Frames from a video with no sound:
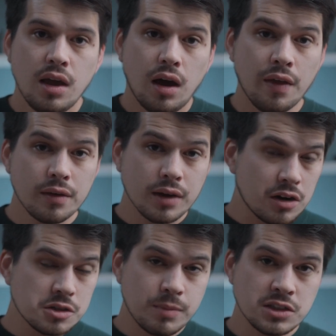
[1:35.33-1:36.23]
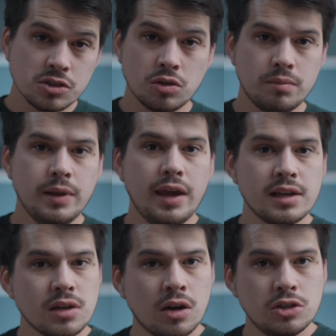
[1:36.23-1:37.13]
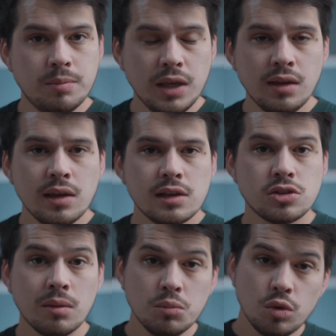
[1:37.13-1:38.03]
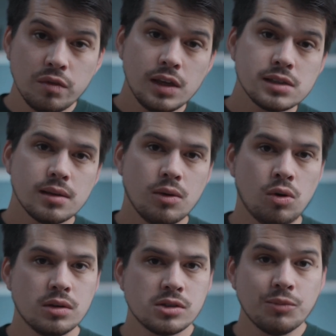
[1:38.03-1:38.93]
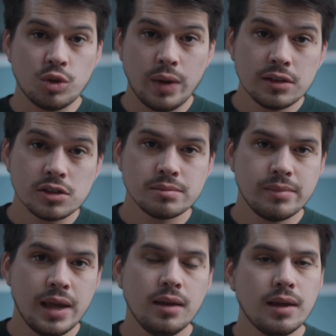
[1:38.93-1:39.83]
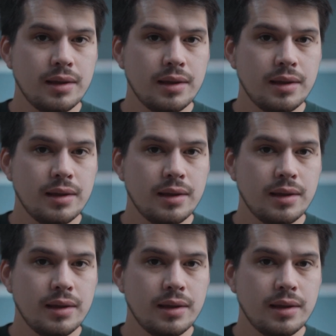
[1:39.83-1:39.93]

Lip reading: Other color spaces could be sRGB. Some movies or some directors may